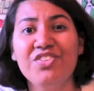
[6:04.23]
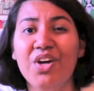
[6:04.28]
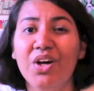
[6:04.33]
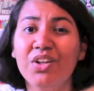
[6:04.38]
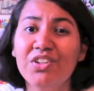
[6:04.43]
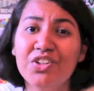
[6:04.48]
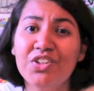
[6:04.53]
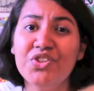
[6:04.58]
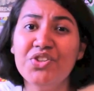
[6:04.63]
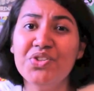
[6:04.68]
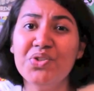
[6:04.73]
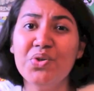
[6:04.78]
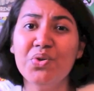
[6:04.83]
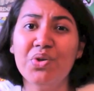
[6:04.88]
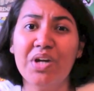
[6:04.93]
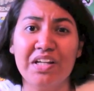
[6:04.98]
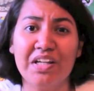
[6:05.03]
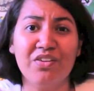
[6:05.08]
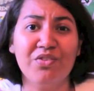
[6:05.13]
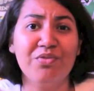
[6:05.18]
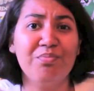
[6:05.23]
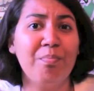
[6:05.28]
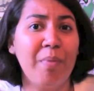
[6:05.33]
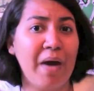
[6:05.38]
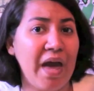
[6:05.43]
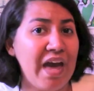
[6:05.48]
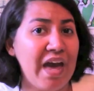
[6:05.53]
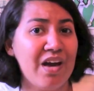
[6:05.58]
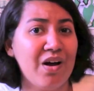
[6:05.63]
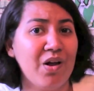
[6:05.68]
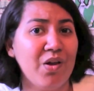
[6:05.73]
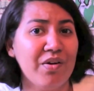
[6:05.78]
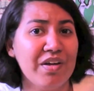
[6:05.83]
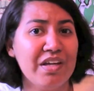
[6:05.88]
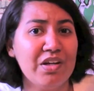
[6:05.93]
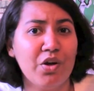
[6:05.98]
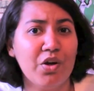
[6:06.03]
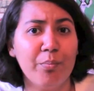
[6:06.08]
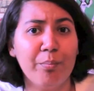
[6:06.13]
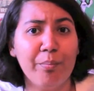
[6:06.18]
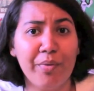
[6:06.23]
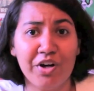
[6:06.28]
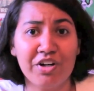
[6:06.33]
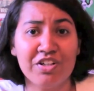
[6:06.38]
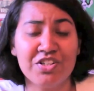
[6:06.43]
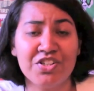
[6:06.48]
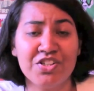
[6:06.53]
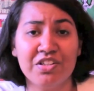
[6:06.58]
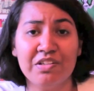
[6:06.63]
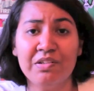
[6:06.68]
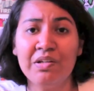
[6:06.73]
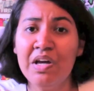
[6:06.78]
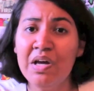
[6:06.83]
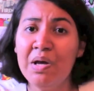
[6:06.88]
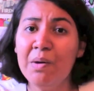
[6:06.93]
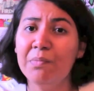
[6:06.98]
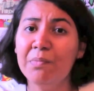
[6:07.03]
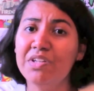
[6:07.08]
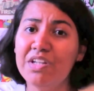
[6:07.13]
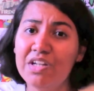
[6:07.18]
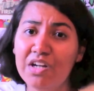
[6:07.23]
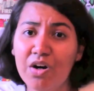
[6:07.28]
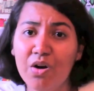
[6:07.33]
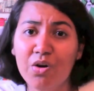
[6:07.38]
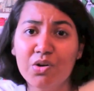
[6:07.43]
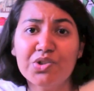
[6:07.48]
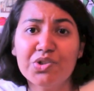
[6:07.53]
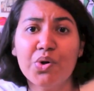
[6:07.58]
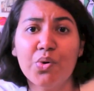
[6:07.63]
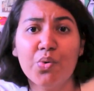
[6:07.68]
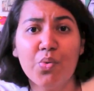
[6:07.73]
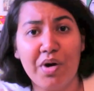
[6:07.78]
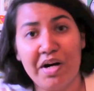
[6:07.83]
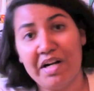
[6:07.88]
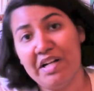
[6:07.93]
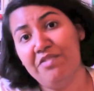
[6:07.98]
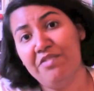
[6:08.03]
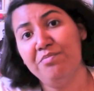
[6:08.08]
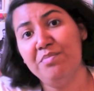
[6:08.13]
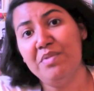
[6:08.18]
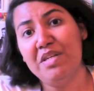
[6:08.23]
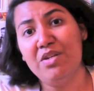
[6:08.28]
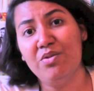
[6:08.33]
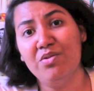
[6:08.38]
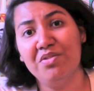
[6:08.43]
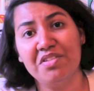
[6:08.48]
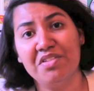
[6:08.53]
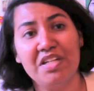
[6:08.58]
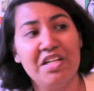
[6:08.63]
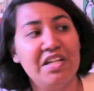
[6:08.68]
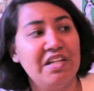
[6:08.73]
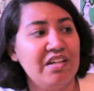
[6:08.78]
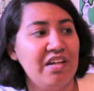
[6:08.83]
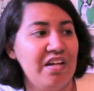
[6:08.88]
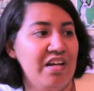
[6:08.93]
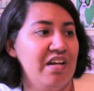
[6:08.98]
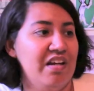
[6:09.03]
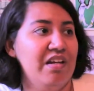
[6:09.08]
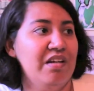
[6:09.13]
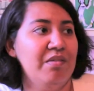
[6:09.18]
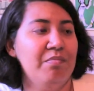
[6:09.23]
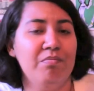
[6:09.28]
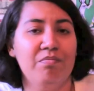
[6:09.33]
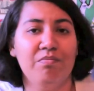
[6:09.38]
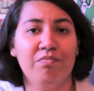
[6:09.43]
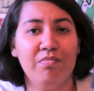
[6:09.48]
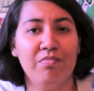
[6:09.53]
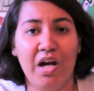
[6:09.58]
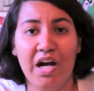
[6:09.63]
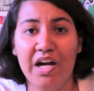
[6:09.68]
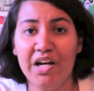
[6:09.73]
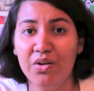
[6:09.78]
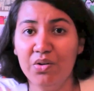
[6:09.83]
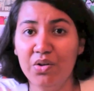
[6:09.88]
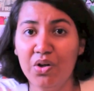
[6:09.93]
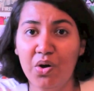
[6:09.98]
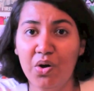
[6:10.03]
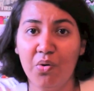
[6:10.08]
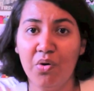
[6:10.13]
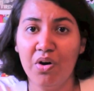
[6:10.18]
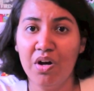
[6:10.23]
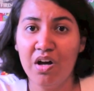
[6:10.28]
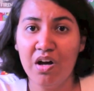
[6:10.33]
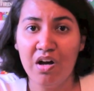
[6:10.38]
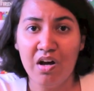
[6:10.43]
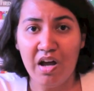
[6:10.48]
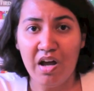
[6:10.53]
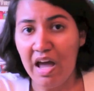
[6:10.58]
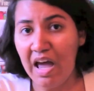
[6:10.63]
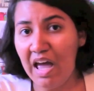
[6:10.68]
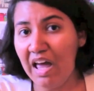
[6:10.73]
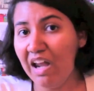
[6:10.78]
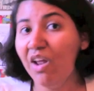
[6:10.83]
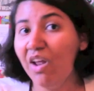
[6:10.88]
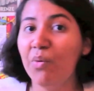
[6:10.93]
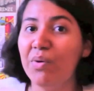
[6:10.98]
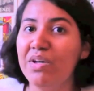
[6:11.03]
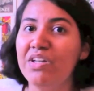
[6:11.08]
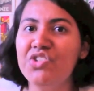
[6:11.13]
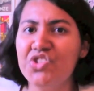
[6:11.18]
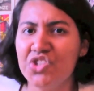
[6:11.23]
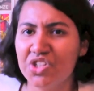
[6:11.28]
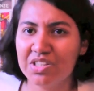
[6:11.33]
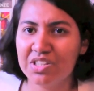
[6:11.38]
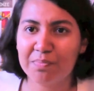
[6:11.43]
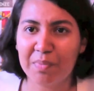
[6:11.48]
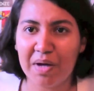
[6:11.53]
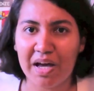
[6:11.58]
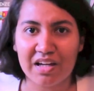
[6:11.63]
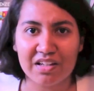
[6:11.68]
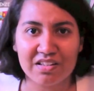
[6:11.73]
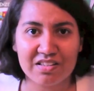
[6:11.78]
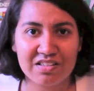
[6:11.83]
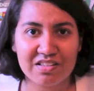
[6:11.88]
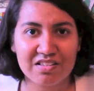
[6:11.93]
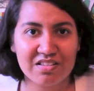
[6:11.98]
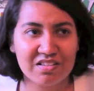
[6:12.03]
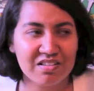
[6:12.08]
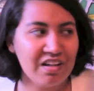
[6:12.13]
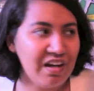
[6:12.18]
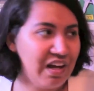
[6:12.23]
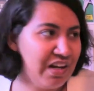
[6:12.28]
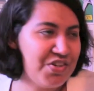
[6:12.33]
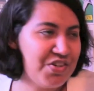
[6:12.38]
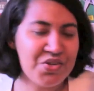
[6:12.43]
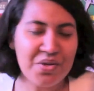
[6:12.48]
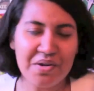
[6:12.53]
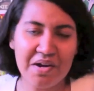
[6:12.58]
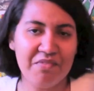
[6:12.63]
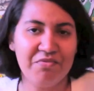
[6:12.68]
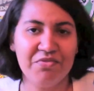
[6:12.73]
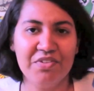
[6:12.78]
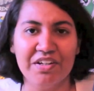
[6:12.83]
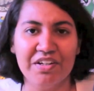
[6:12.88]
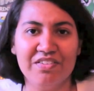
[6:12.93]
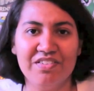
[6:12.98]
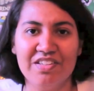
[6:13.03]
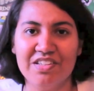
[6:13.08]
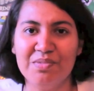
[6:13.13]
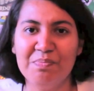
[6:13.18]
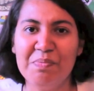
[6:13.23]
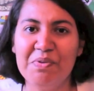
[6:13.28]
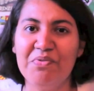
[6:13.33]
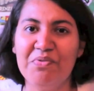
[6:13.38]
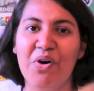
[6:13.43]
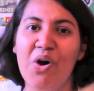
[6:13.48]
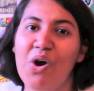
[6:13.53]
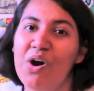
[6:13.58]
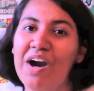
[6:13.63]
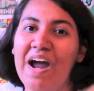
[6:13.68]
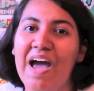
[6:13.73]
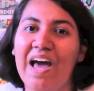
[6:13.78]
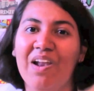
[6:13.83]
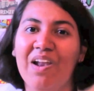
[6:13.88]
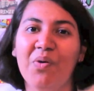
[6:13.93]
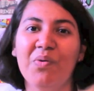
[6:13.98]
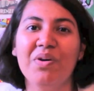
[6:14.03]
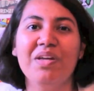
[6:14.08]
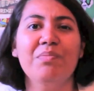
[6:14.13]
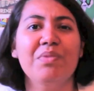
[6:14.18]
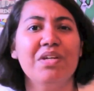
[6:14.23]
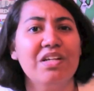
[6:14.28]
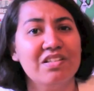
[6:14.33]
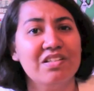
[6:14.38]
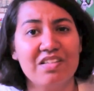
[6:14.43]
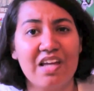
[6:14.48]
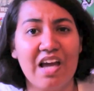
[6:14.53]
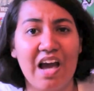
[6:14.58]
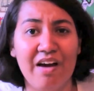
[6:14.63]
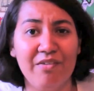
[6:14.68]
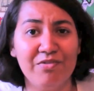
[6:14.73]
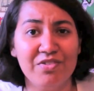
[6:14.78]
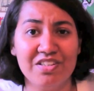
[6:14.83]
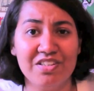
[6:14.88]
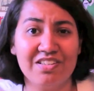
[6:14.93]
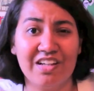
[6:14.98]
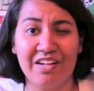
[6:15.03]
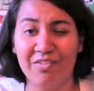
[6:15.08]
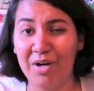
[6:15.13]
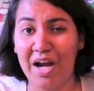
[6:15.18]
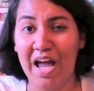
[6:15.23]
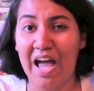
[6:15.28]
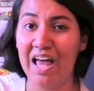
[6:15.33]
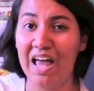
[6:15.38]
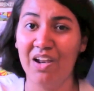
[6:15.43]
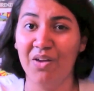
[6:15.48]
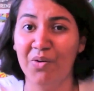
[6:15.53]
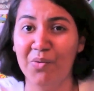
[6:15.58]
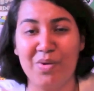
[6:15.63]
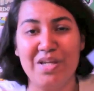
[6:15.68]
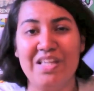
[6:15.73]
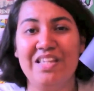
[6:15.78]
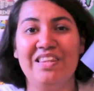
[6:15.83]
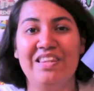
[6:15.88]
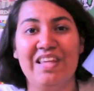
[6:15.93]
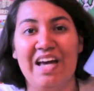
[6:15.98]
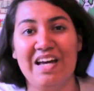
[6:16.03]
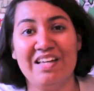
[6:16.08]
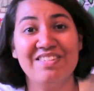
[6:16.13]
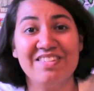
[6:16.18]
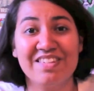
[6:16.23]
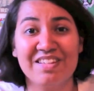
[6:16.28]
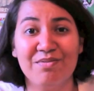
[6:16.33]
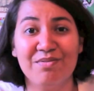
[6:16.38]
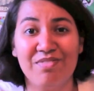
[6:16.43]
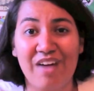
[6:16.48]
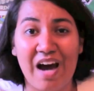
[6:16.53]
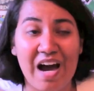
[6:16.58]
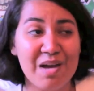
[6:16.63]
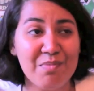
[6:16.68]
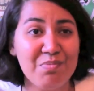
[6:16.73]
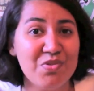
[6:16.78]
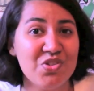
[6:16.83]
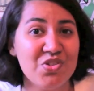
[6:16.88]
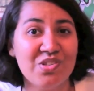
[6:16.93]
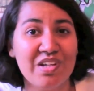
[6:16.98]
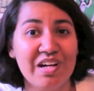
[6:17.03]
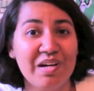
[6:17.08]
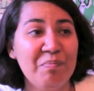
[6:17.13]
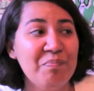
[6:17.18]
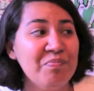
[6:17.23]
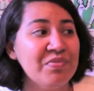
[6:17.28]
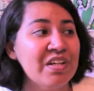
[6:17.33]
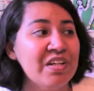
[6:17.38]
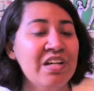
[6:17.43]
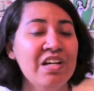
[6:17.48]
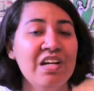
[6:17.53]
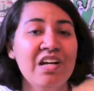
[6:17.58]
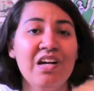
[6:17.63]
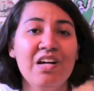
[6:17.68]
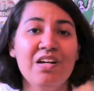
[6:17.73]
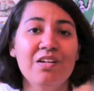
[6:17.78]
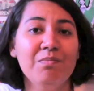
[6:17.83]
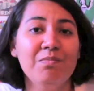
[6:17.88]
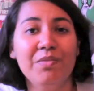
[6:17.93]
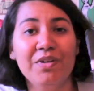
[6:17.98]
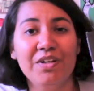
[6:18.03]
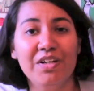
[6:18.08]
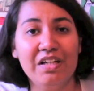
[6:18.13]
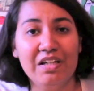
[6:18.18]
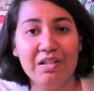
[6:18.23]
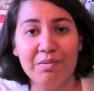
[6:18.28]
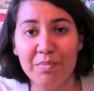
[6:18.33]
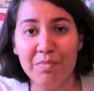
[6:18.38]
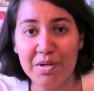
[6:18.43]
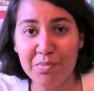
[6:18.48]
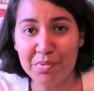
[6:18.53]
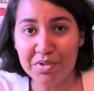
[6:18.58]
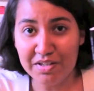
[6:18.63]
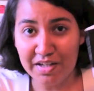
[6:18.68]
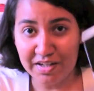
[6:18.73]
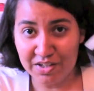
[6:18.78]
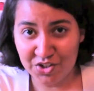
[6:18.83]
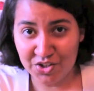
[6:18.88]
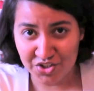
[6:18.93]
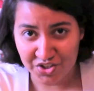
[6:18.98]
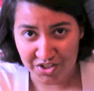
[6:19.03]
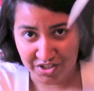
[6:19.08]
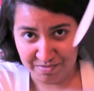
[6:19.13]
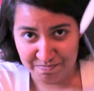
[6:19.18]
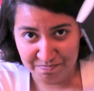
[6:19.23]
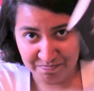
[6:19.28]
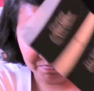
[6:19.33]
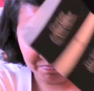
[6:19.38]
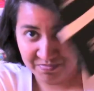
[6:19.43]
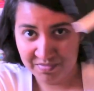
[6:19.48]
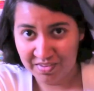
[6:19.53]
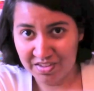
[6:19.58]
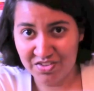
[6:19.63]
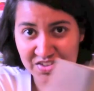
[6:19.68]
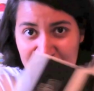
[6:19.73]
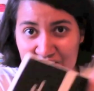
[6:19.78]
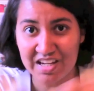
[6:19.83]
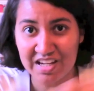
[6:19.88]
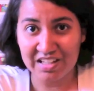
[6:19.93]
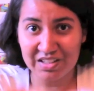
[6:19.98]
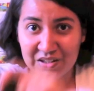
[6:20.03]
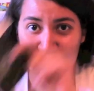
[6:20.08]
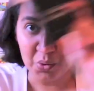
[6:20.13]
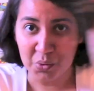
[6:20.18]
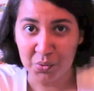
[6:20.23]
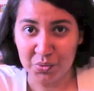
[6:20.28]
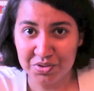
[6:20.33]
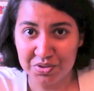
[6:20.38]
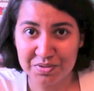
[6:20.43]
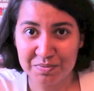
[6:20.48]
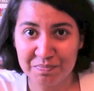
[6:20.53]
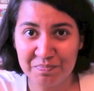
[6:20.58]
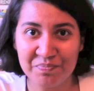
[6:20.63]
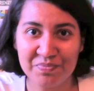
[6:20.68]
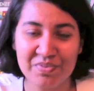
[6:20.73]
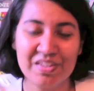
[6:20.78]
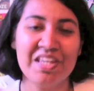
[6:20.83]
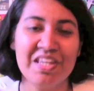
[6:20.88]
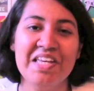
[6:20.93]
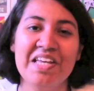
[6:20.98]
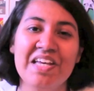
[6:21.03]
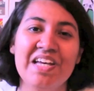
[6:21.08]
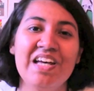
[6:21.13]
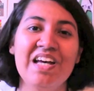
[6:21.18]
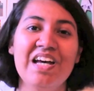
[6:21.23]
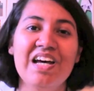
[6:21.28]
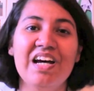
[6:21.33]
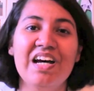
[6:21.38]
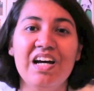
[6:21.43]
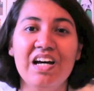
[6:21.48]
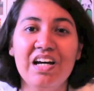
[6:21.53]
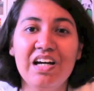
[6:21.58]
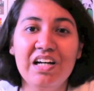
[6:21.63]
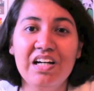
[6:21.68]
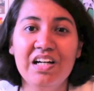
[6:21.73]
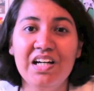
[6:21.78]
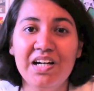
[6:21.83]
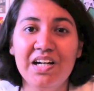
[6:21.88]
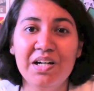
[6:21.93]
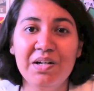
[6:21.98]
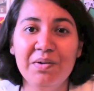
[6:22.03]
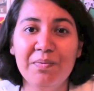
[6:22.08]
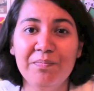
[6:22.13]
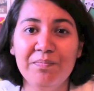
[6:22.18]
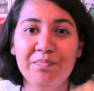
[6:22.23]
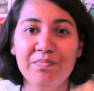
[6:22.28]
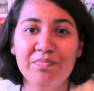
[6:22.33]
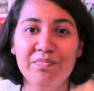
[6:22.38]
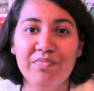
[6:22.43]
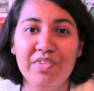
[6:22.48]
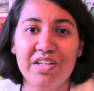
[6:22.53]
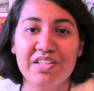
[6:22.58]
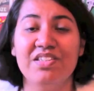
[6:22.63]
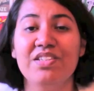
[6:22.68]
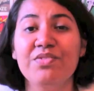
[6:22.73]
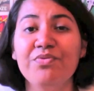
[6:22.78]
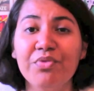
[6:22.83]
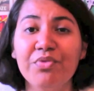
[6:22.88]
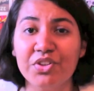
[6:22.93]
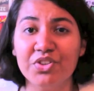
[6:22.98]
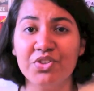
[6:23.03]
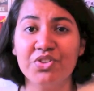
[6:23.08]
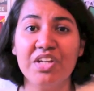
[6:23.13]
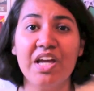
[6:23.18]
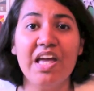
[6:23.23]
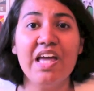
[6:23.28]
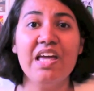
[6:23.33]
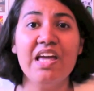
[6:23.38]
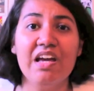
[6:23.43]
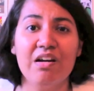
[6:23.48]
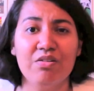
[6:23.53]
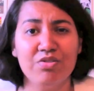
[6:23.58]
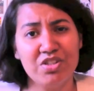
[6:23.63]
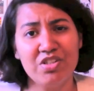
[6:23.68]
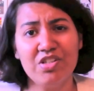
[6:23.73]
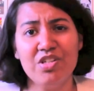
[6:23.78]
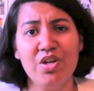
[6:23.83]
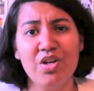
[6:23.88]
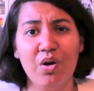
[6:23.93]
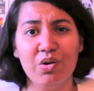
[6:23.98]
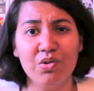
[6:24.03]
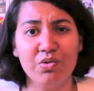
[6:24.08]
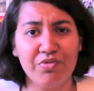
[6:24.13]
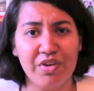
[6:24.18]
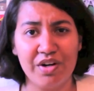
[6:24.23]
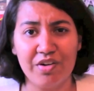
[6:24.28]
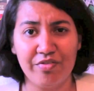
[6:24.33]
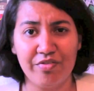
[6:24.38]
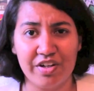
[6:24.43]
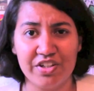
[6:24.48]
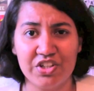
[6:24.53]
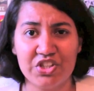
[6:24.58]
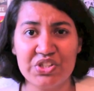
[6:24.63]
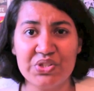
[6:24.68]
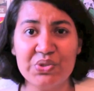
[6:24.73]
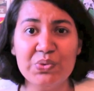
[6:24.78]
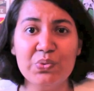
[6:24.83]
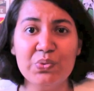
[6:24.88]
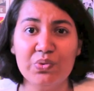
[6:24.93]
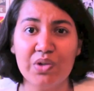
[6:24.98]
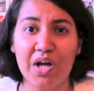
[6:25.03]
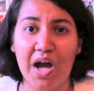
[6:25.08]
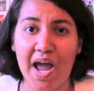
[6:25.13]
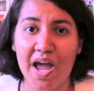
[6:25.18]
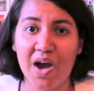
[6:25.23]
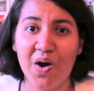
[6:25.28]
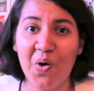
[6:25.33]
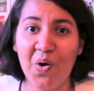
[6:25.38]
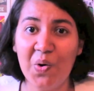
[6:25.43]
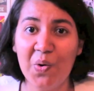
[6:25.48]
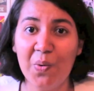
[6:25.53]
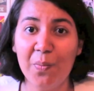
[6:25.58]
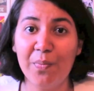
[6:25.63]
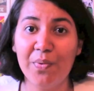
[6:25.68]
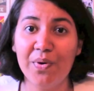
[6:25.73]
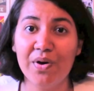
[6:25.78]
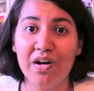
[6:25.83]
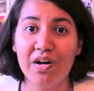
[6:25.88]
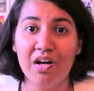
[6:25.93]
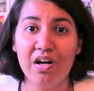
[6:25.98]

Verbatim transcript: The other two kind of pale in comparison, they are also quite amusing and I don't know, Halloween just passed I should have done this before Halloween because they have this Halloween-esque vibe to them. But maybe next year. Take a note. Um, that's it for today. I'll see you all very very soon, I hope.